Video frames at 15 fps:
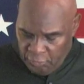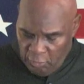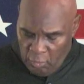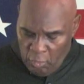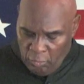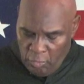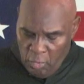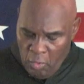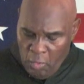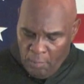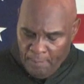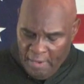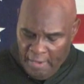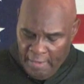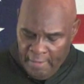
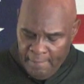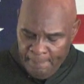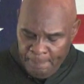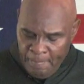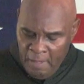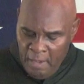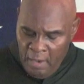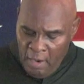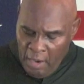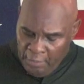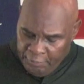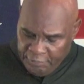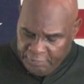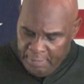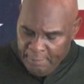Oklahoma.
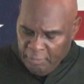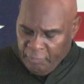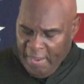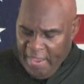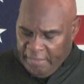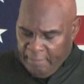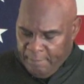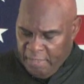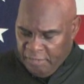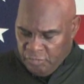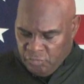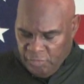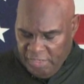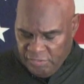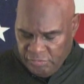Under Democrat
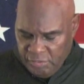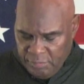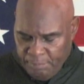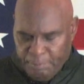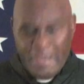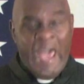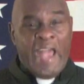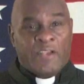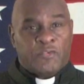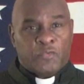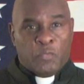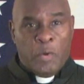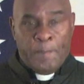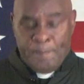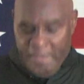administration,
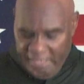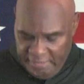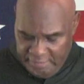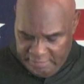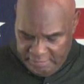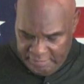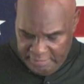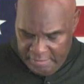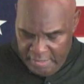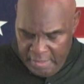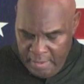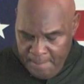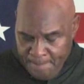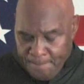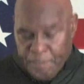blacks were beaten,
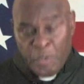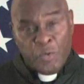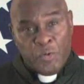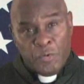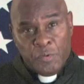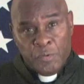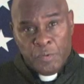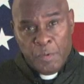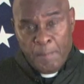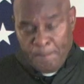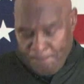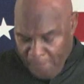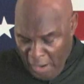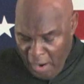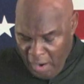
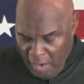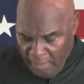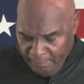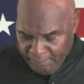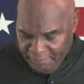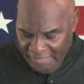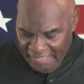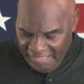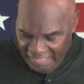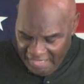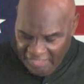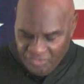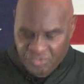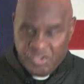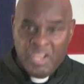burned, bombed,
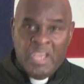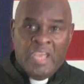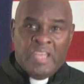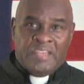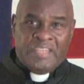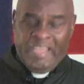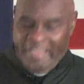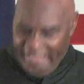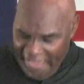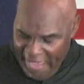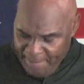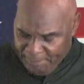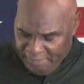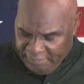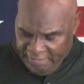lynched,
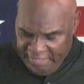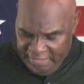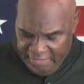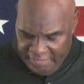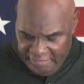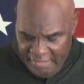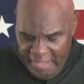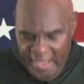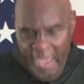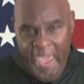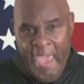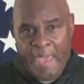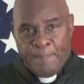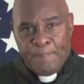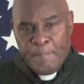decapitated,
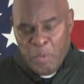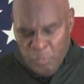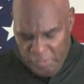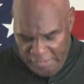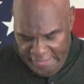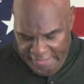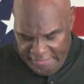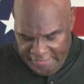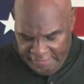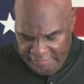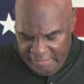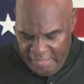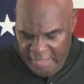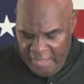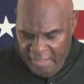and mutilated.
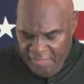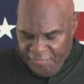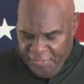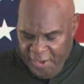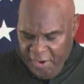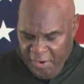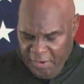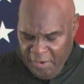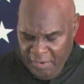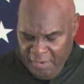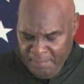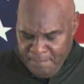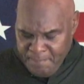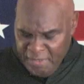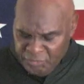Their
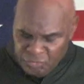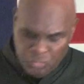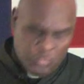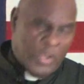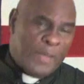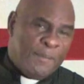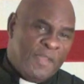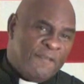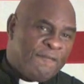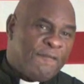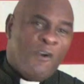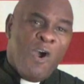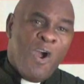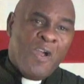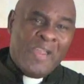mistreatment
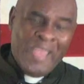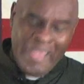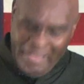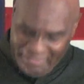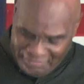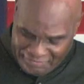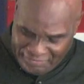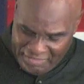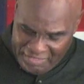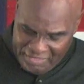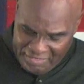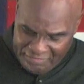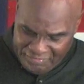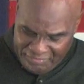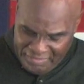far
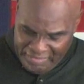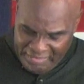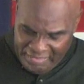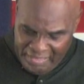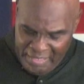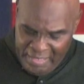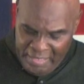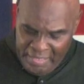exceeded the